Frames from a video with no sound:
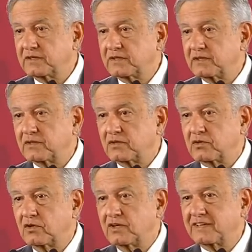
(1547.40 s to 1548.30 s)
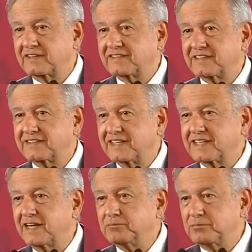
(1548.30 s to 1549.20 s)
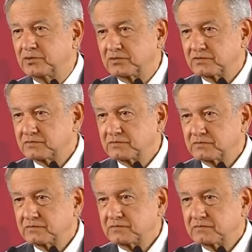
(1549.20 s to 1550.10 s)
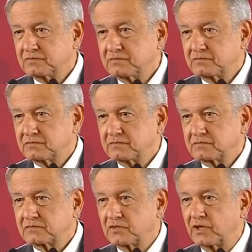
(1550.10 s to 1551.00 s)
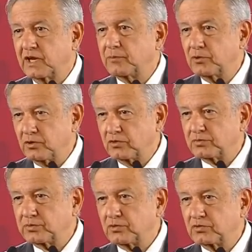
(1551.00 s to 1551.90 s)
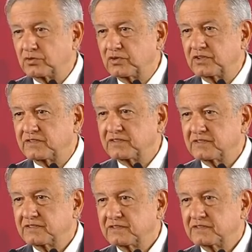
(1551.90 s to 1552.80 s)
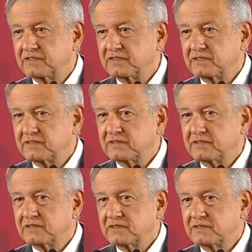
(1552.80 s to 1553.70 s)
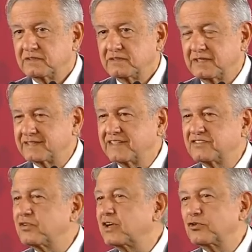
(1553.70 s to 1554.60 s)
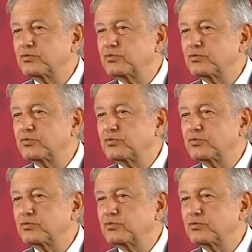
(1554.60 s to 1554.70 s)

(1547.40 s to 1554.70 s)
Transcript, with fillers: anything that has to do with the, the field work, with support for the workers, for the field